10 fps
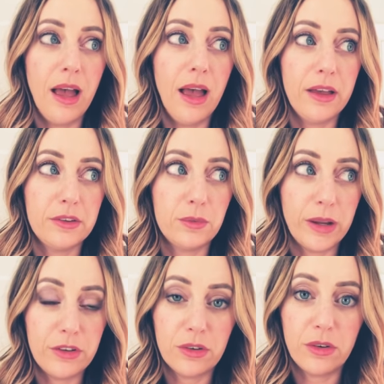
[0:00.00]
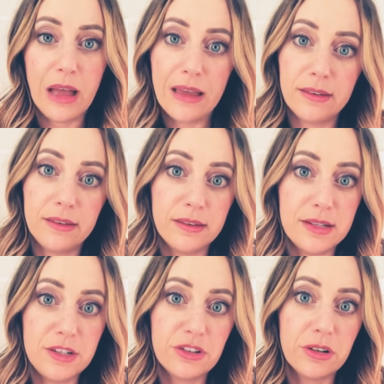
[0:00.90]
as Rachel as the
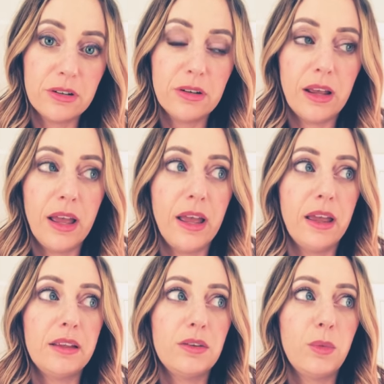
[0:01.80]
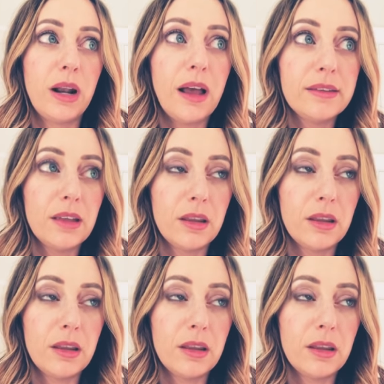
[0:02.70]
teacher. And when I saw